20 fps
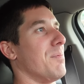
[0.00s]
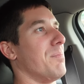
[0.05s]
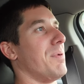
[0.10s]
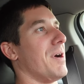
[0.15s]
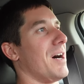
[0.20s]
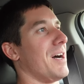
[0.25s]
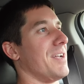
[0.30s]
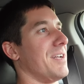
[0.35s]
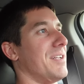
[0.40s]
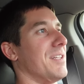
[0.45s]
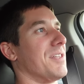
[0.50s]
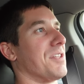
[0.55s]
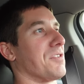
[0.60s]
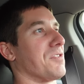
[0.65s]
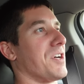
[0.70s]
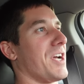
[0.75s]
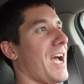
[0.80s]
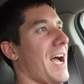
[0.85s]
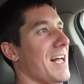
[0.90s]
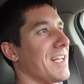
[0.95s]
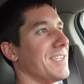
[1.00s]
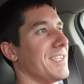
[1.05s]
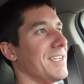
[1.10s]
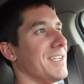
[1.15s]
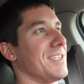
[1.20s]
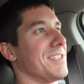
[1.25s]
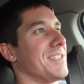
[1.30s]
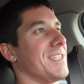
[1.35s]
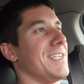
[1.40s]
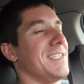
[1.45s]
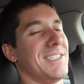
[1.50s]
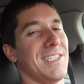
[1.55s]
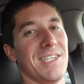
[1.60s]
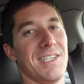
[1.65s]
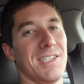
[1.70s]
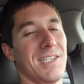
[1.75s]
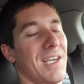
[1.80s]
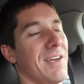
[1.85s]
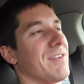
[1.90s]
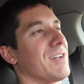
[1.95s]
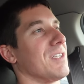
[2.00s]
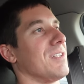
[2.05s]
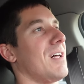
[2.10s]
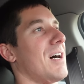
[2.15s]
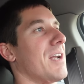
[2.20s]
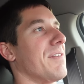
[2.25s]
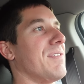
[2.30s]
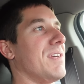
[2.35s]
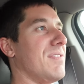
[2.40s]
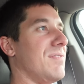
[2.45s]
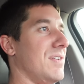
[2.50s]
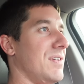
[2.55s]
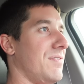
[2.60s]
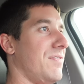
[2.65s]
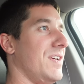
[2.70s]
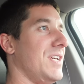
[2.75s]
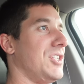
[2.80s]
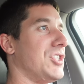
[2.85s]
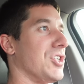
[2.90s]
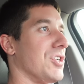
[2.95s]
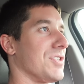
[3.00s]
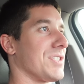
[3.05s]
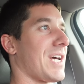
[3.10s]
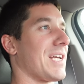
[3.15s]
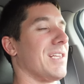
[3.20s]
but the reality is they didn't give it a lot of EV features.